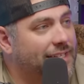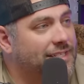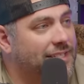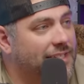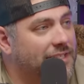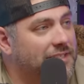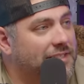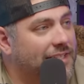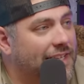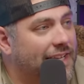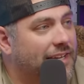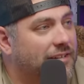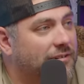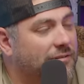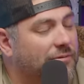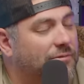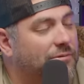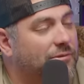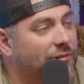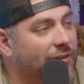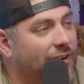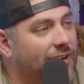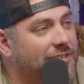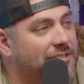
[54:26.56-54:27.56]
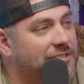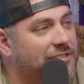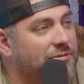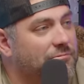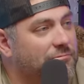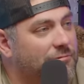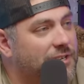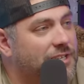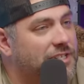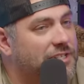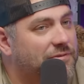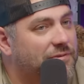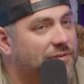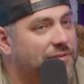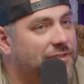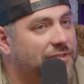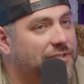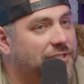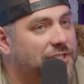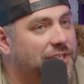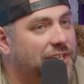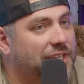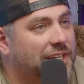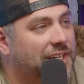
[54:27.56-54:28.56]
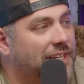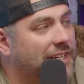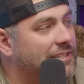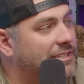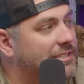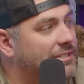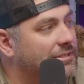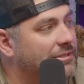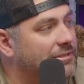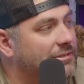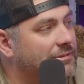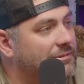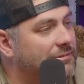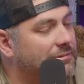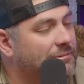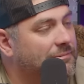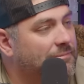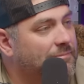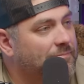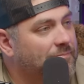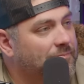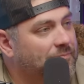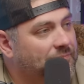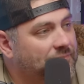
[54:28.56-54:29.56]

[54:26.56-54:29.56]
is it legal for us to wish for the genie to